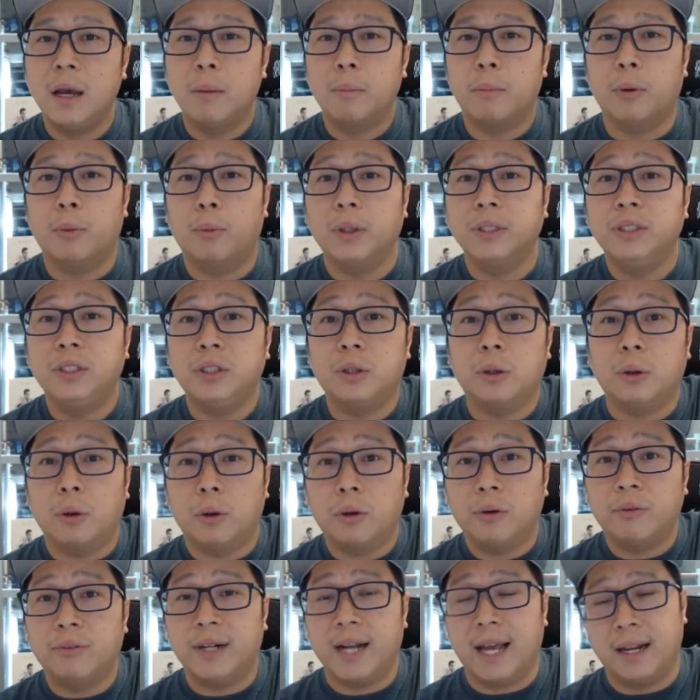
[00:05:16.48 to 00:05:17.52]
But once you go
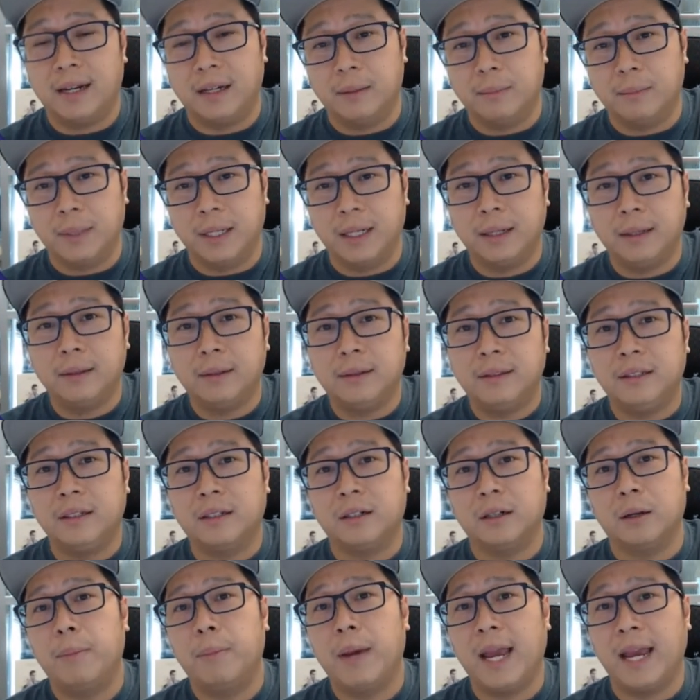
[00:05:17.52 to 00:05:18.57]
over that limit, you're
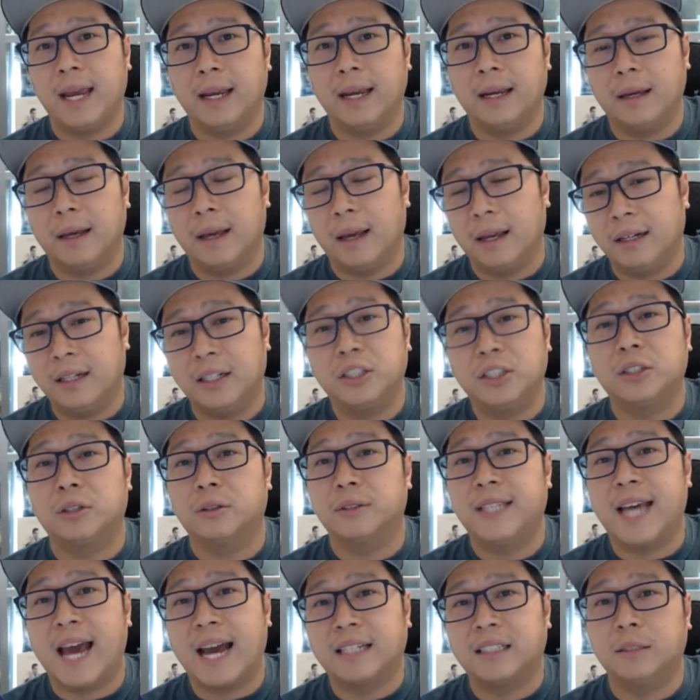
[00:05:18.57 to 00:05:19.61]
going to pay additional
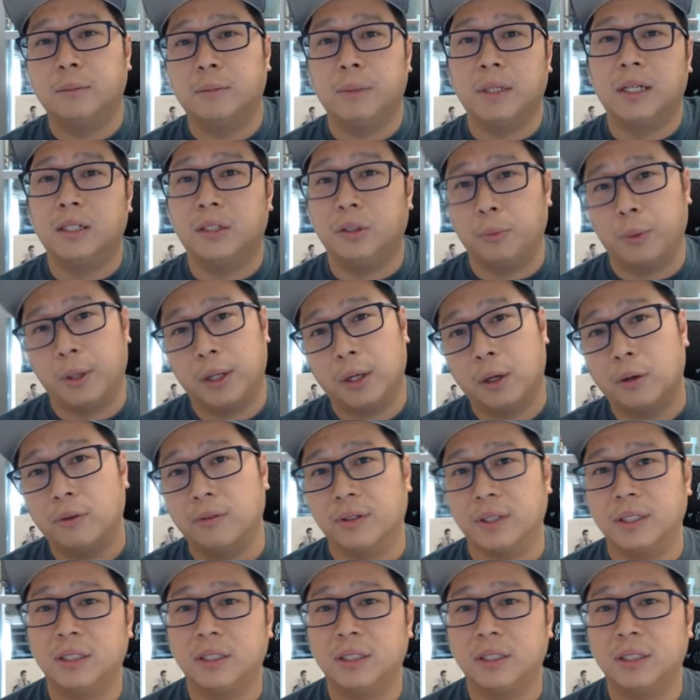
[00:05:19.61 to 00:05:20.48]
taxes because you went over.